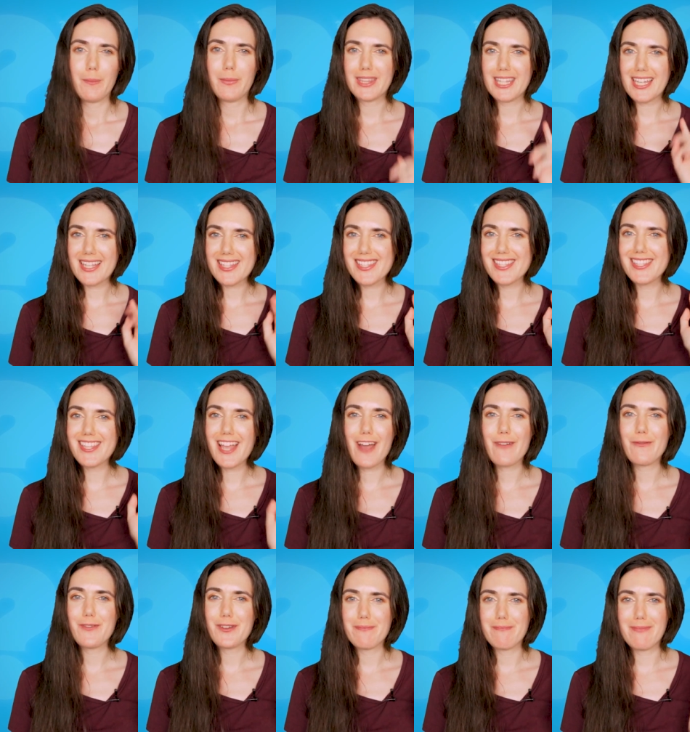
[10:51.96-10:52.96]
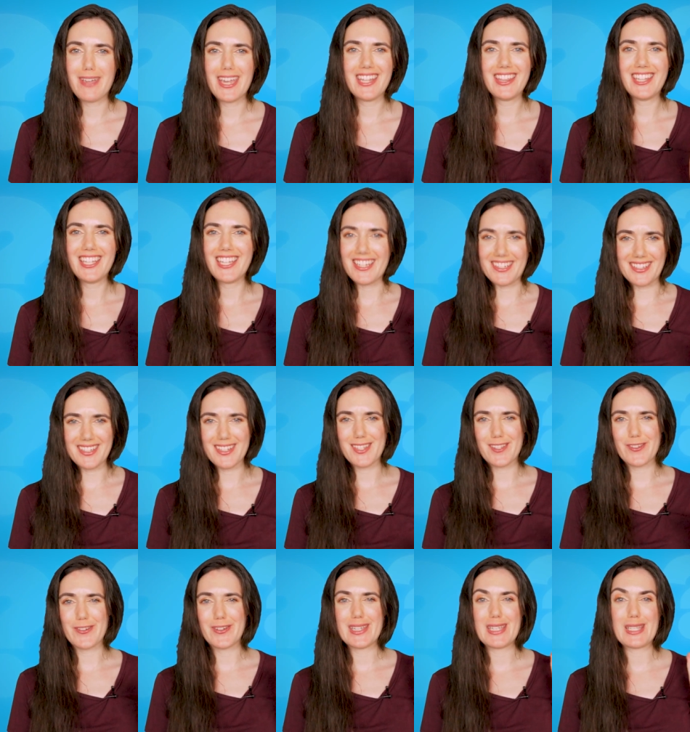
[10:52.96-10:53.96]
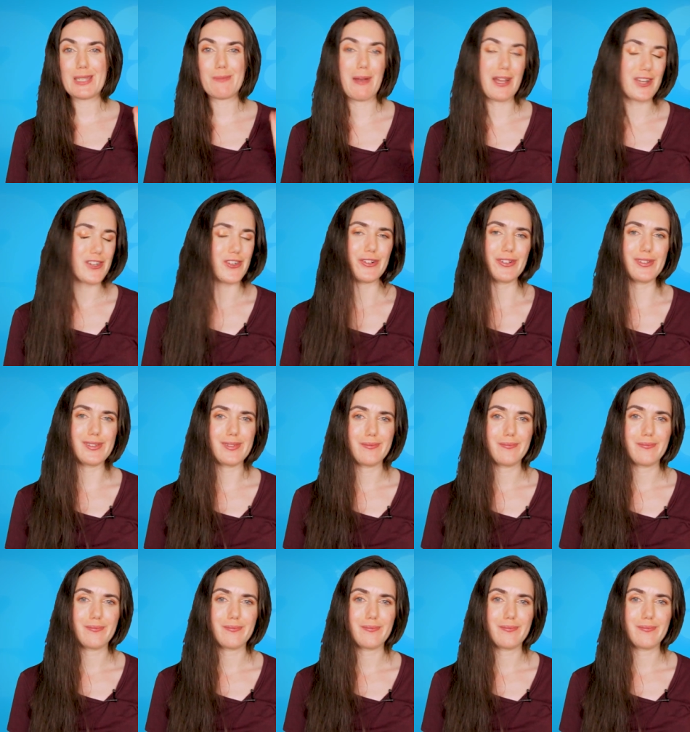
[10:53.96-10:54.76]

But that's not what made the industry special.